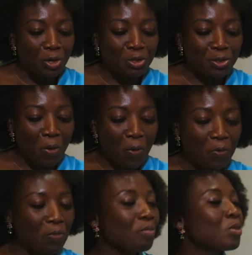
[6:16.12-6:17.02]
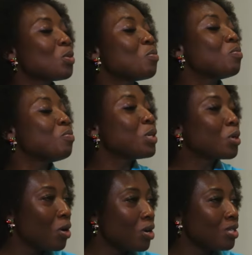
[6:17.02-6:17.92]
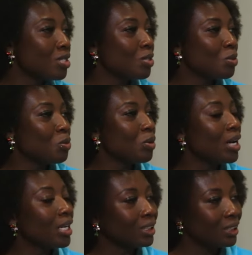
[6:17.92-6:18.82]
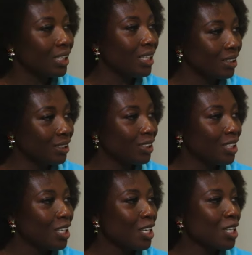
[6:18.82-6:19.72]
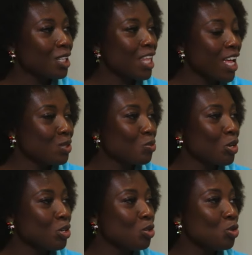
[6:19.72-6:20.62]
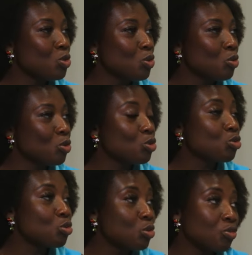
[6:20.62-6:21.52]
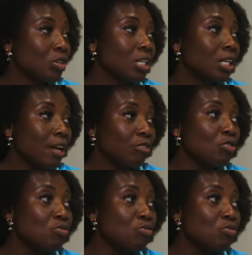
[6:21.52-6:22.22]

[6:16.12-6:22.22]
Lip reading: So because you were at church, that's when you grew for the love